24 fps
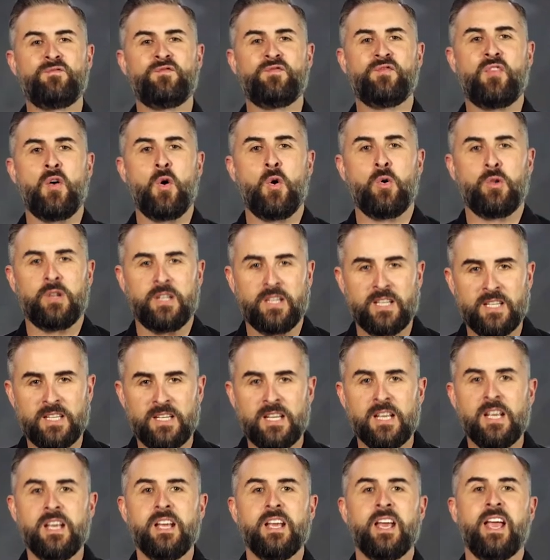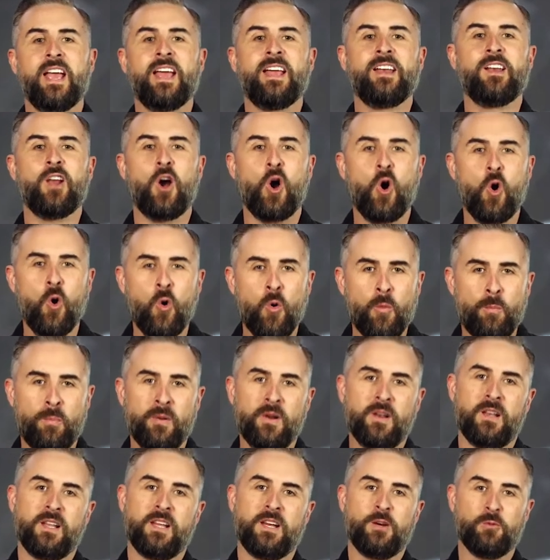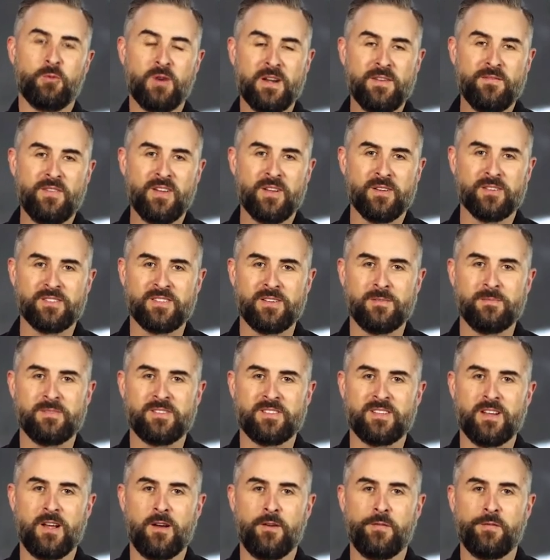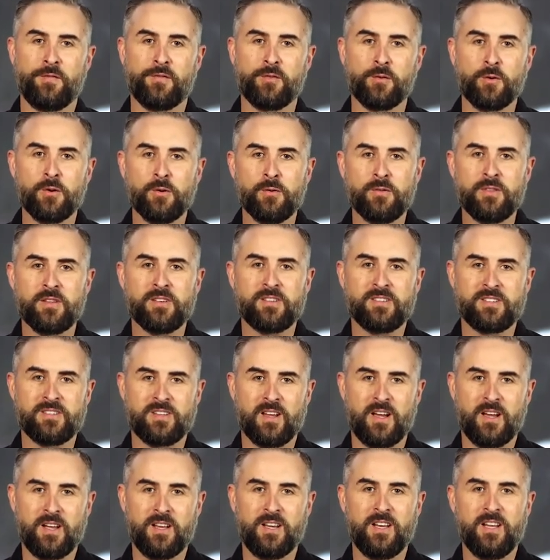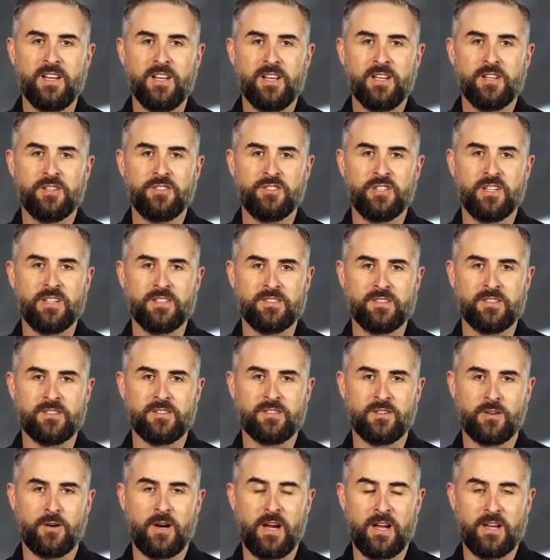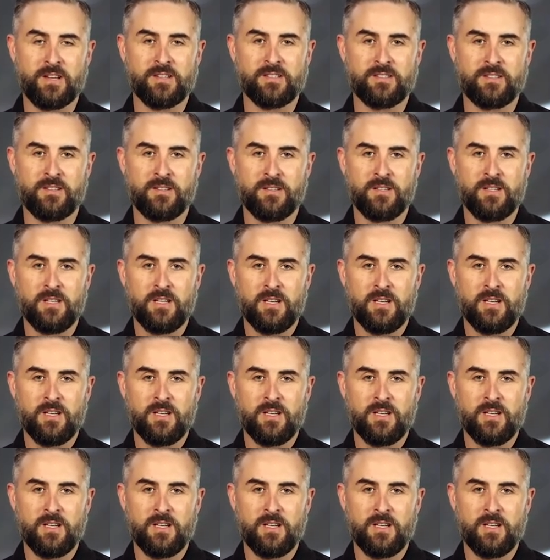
fully and openly reveals Himself through the Son, Jesus Christ.